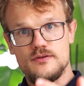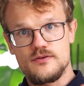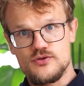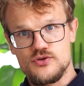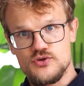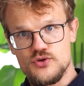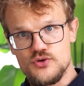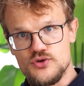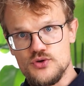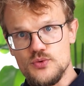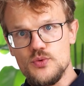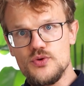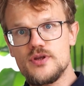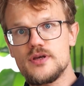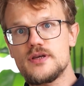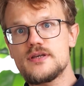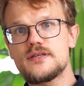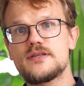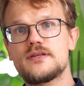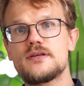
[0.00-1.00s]
To do
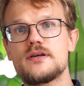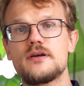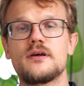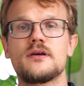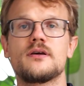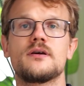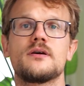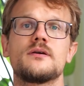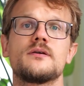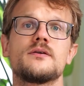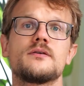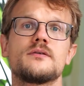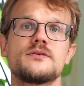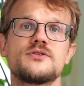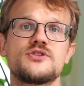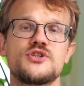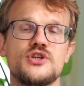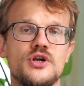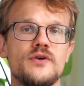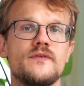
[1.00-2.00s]
this,
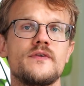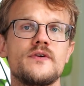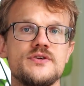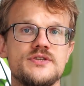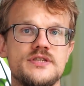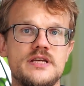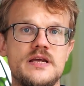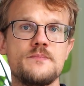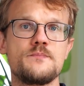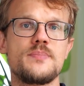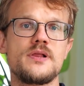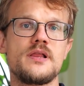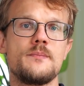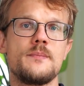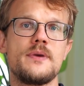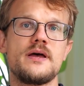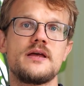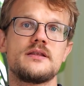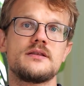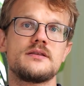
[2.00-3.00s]
servers
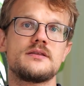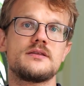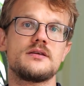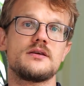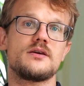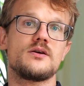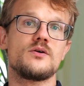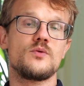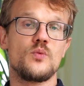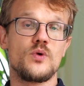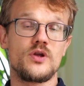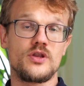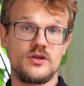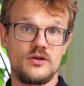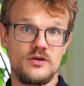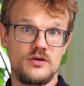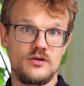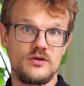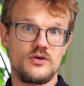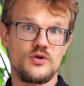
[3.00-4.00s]
implement what
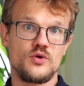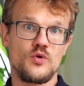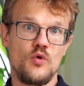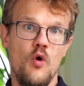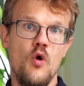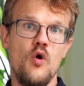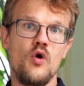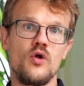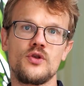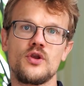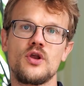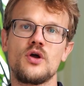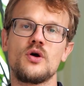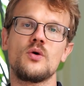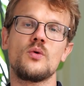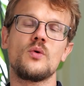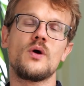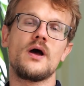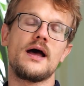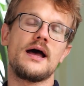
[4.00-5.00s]
you all
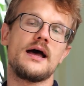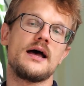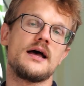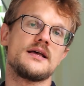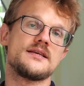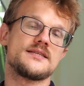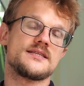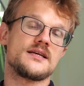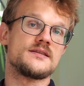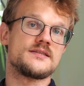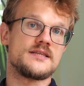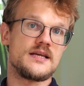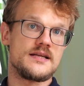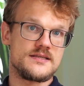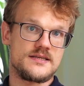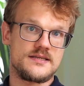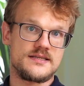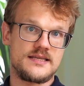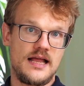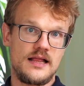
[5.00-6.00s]
know as
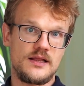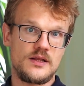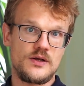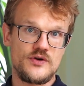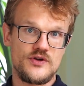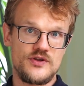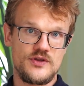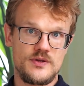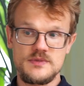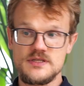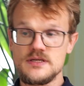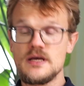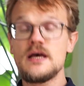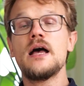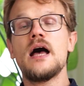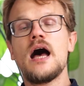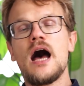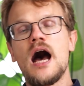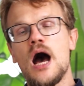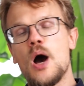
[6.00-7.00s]
consensus algorithms.
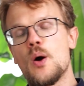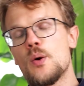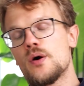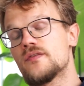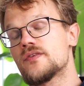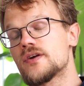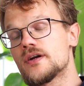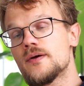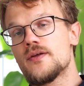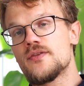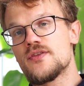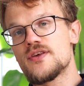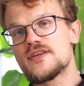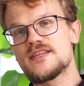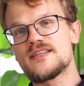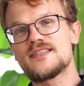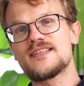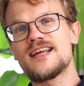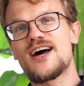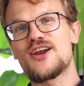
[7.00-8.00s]
However,
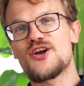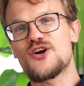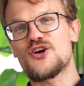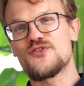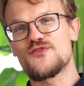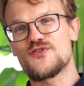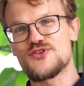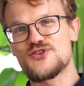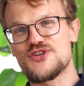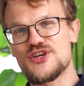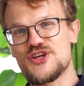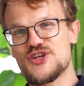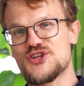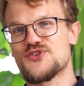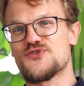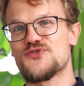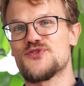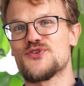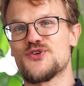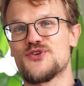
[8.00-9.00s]
this is not a
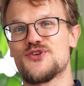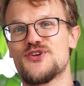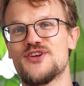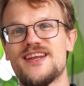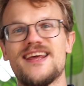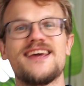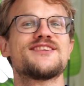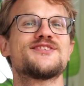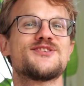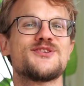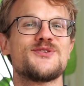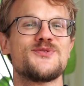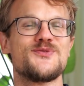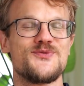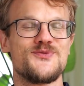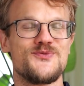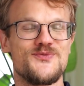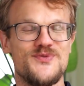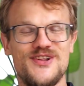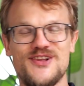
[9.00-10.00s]
conversation for today, so
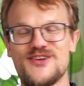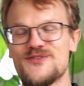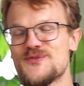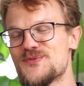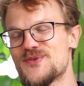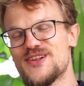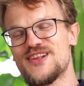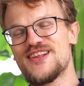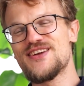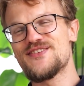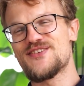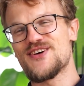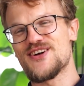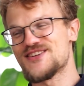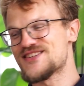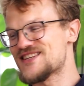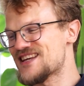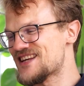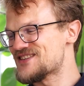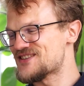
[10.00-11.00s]
we'll leave
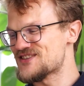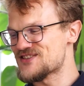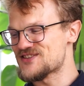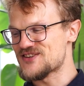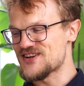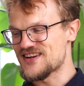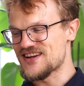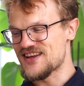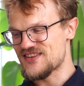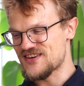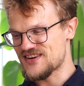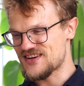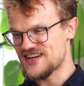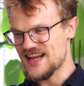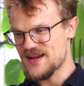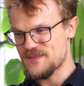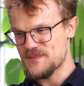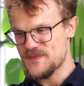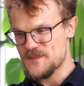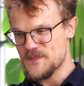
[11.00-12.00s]
consensus to another
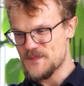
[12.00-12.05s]
time.